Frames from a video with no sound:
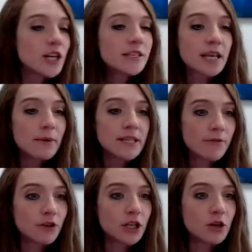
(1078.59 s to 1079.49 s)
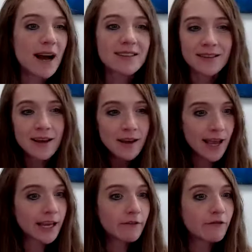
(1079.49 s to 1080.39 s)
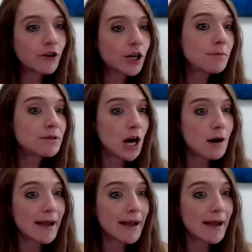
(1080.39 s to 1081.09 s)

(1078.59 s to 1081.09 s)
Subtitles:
just like we did for the US, and confirmed